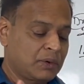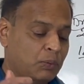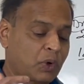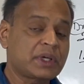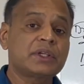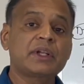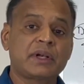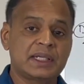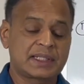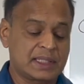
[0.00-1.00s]
what are the
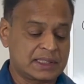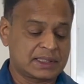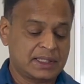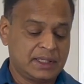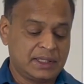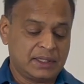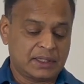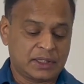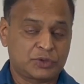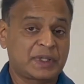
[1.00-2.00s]
results,
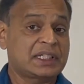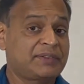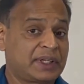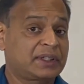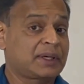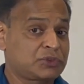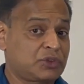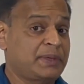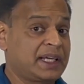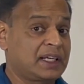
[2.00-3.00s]
especially when it comes to
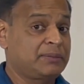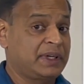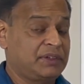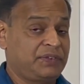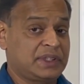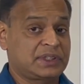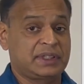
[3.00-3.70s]
medical benefits.